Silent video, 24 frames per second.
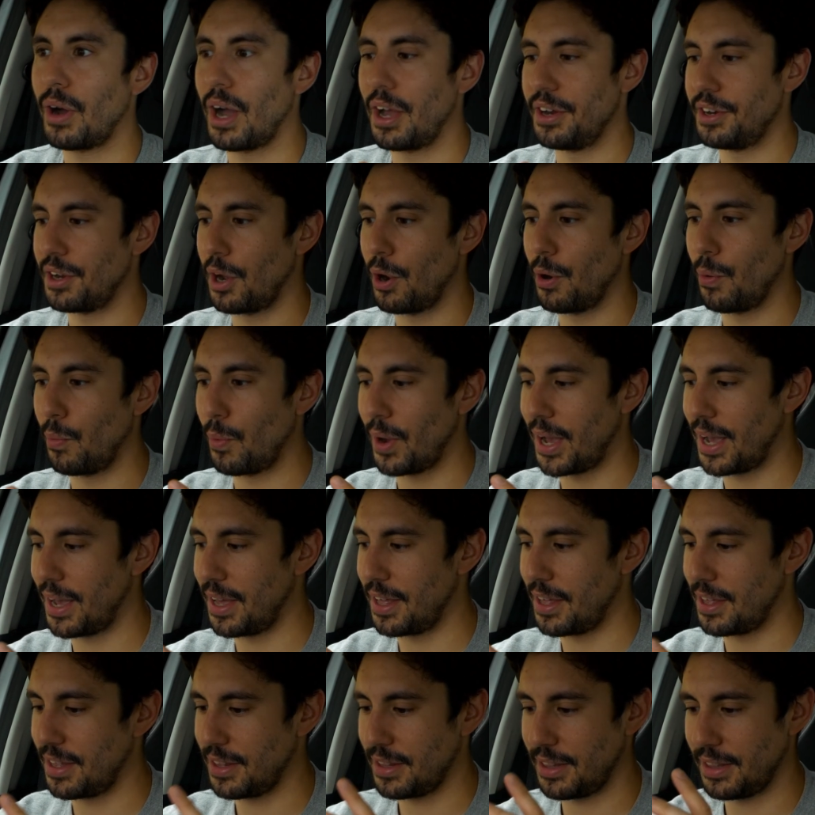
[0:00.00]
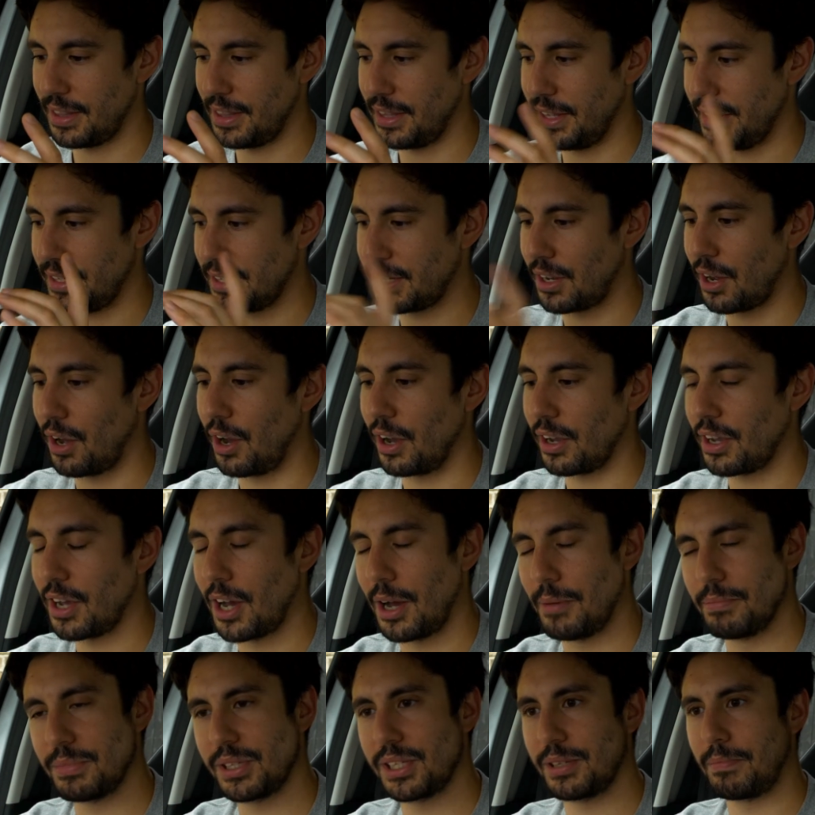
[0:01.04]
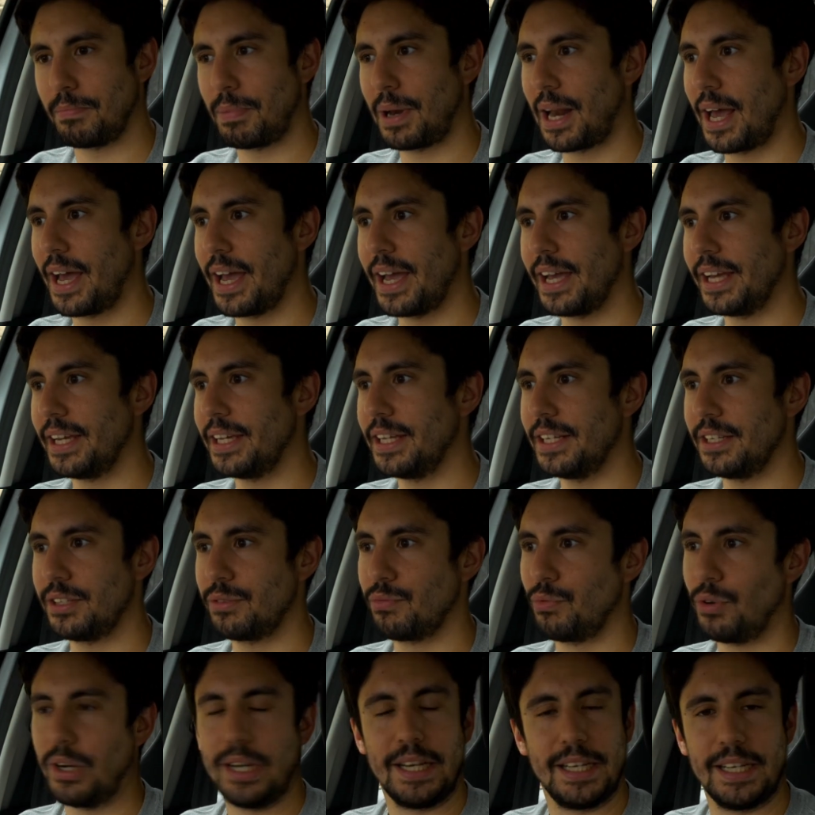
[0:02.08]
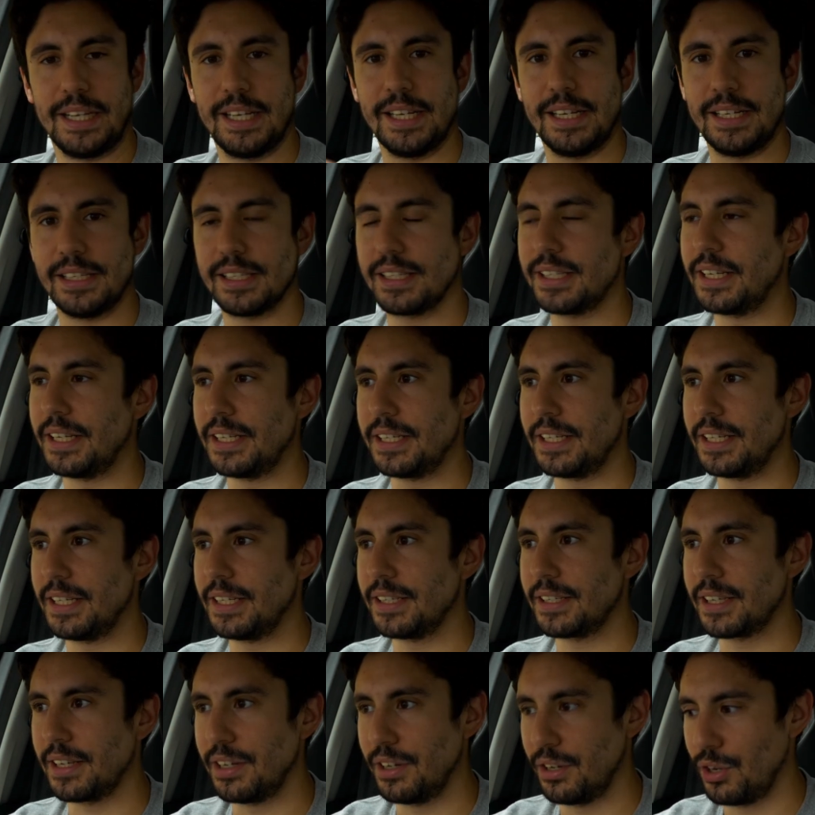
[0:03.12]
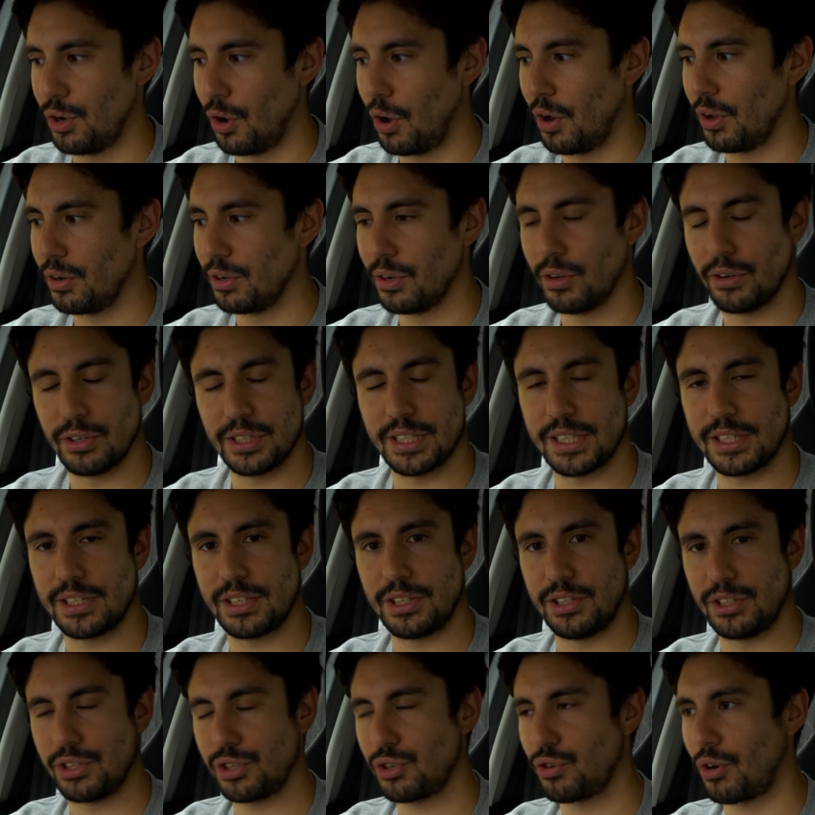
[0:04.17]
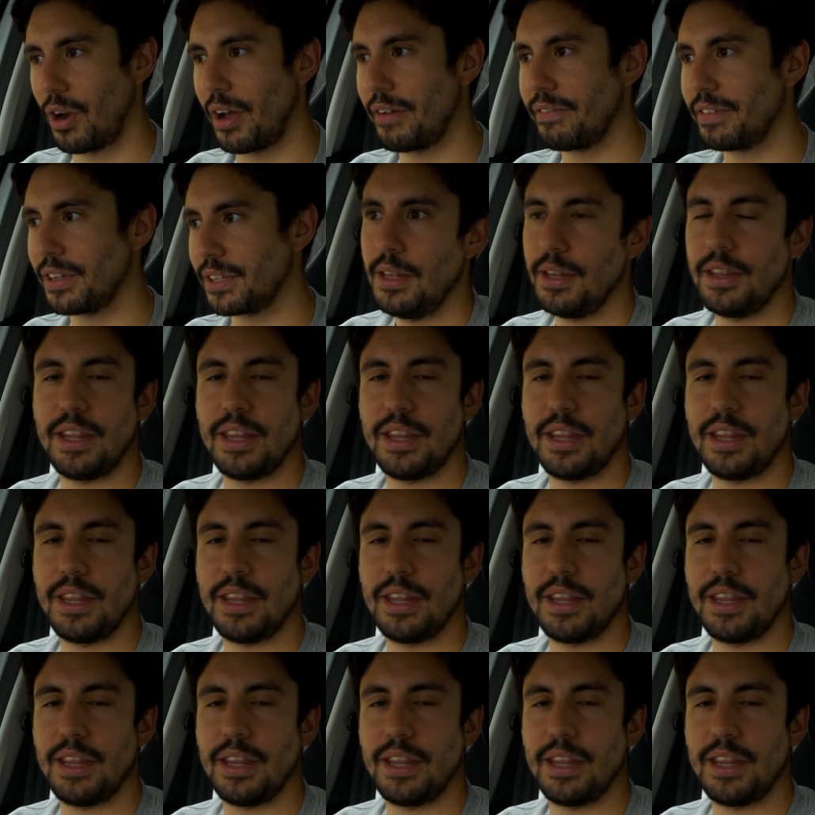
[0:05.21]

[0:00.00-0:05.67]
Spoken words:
I know where this car comes to play is really in cities and not on long distance driving.